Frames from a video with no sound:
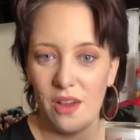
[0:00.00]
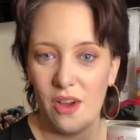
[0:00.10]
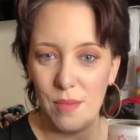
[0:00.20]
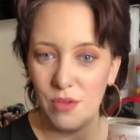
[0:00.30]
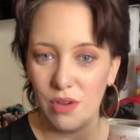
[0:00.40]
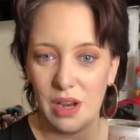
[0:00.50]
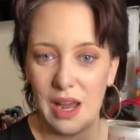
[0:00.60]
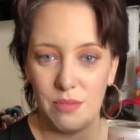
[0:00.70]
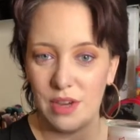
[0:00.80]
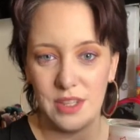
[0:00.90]
I'm not
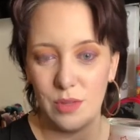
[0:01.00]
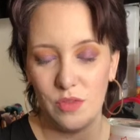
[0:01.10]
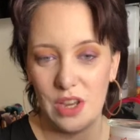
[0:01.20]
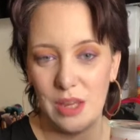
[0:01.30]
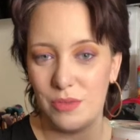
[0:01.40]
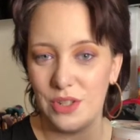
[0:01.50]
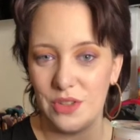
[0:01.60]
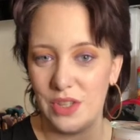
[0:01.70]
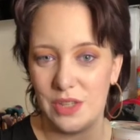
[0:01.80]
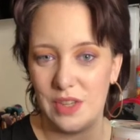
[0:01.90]
collaborating with anybody
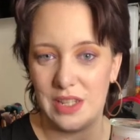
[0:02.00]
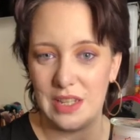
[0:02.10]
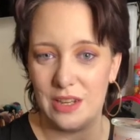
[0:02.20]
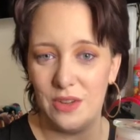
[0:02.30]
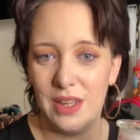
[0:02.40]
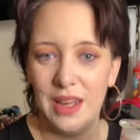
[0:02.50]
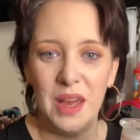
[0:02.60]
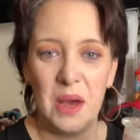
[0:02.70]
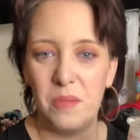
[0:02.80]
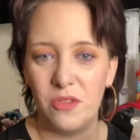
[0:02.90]
on this video.
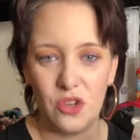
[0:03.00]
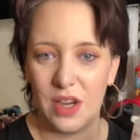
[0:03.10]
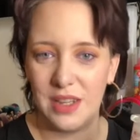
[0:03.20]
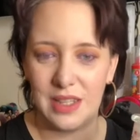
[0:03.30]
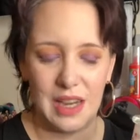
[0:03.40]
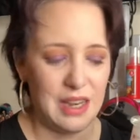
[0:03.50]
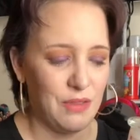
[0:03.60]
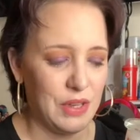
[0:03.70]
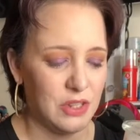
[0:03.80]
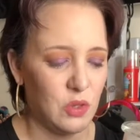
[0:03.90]
I'm not trying to sell
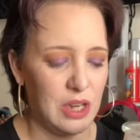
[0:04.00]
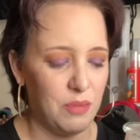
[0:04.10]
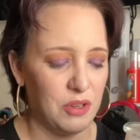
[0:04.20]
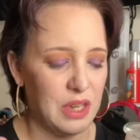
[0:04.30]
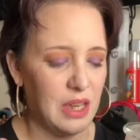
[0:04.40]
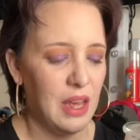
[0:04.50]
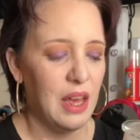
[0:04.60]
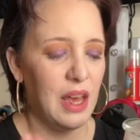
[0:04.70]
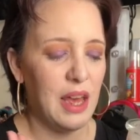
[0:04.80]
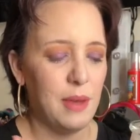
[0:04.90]
anything to anybody.
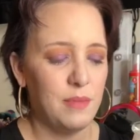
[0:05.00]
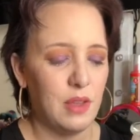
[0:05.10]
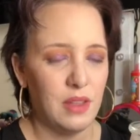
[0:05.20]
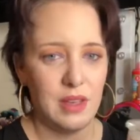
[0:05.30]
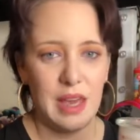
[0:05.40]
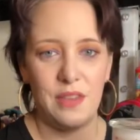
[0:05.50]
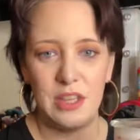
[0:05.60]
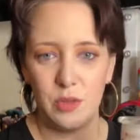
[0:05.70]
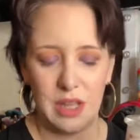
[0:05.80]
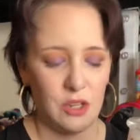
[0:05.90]
Yeah,
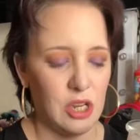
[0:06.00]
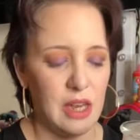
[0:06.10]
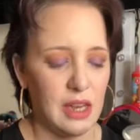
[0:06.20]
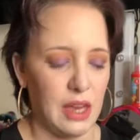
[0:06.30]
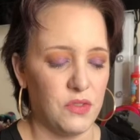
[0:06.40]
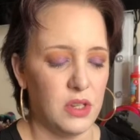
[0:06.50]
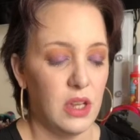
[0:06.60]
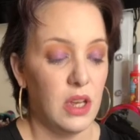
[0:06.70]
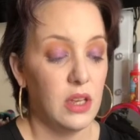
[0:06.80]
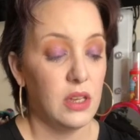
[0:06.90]
this was actually a gift.
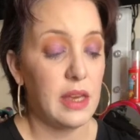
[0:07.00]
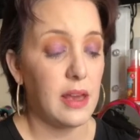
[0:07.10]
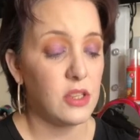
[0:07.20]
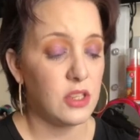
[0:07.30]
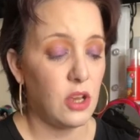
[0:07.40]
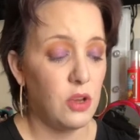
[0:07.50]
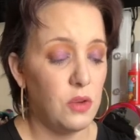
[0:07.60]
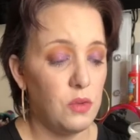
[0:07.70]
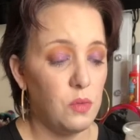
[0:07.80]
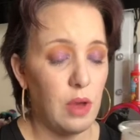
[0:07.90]
Yeah,
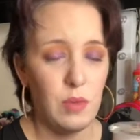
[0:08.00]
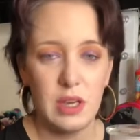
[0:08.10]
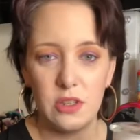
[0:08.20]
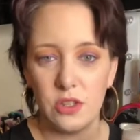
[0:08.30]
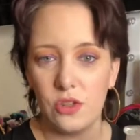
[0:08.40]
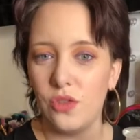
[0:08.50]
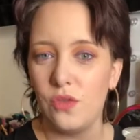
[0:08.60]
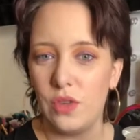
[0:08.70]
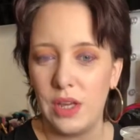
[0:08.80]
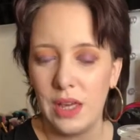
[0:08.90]
so when we get to the
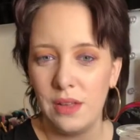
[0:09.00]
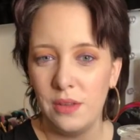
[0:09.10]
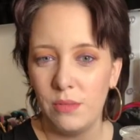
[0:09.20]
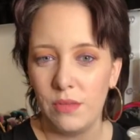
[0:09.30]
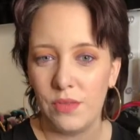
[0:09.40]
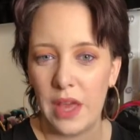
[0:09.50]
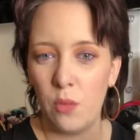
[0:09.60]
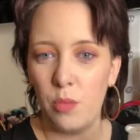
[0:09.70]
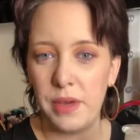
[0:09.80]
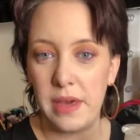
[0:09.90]
jewellery, there
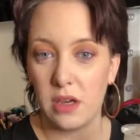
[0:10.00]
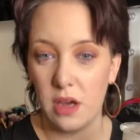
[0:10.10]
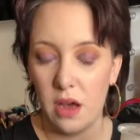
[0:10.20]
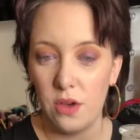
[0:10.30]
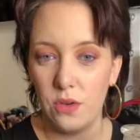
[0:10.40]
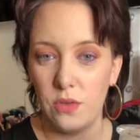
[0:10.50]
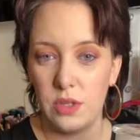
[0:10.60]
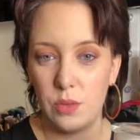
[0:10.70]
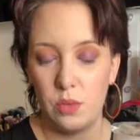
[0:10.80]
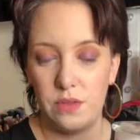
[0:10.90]
will be a
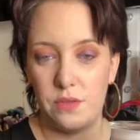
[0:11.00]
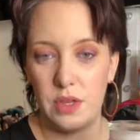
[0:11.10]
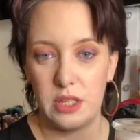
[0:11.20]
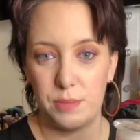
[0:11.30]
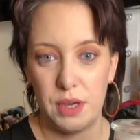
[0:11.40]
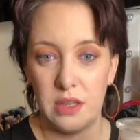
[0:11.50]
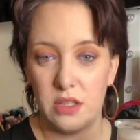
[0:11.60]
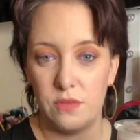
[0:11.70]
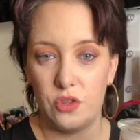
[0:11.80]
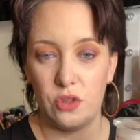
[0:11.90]
code with this
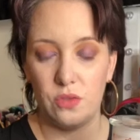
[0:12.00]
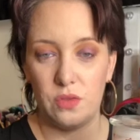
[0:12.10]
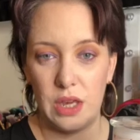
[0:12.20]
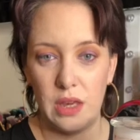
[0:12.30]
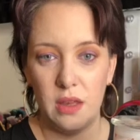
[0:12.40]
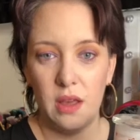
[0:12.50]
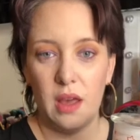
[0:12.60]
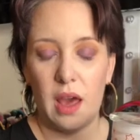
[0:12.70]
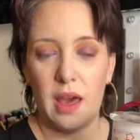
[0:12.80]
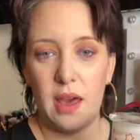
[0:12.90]
piece of jewellery,
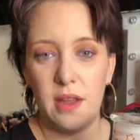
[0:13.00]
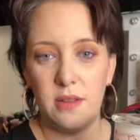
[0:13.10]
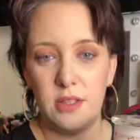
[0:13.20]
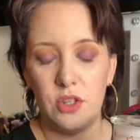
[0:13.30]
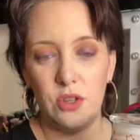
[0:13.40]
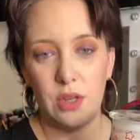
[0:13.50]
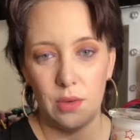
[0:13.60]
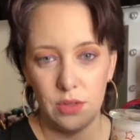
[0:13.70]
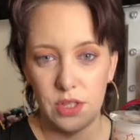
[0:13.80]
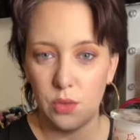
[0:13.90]
and you
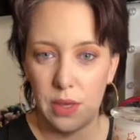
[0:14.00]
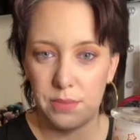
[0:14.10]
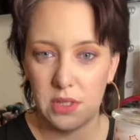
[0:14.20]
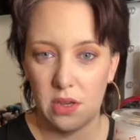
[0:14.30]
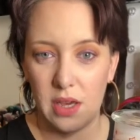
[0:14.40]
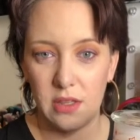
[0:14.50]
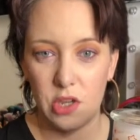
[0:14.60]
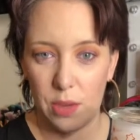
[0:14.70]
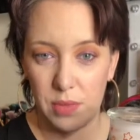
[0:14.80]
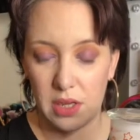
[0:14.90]
go onto the website,
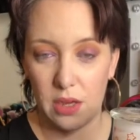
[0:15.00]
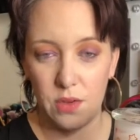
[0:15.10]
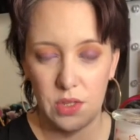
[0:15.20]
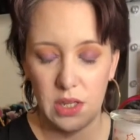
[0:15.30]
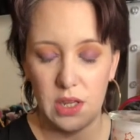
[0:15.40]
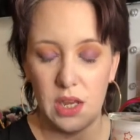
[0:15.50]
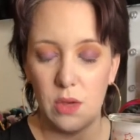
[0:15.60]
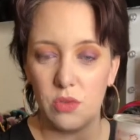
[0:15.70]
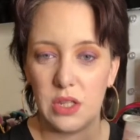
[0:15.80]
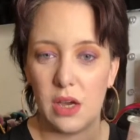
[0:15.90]
type the code in, and
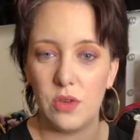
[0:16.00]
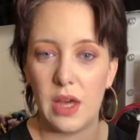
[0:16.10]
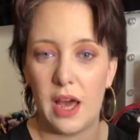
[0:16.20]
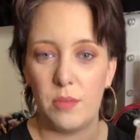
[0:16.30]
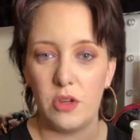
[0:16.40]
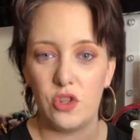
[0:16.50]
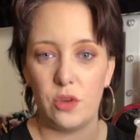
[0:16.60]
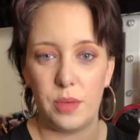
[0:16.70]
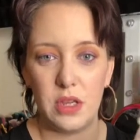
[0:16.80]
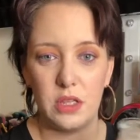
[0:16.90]
it will tell you how much
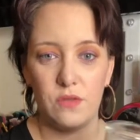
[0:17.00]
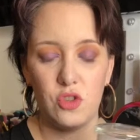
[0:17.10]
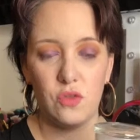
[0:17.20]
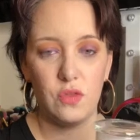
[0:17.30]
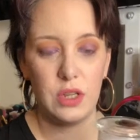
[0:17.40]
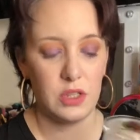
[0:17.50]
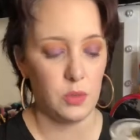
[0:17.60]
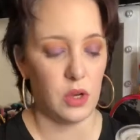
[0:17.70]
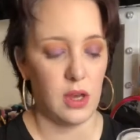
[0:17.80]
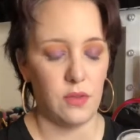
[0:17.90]
your piece of jewellery
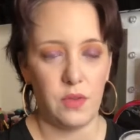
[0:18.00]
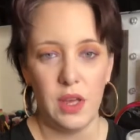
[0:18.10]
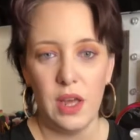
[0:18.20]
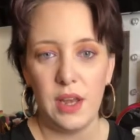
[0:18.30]
is worth.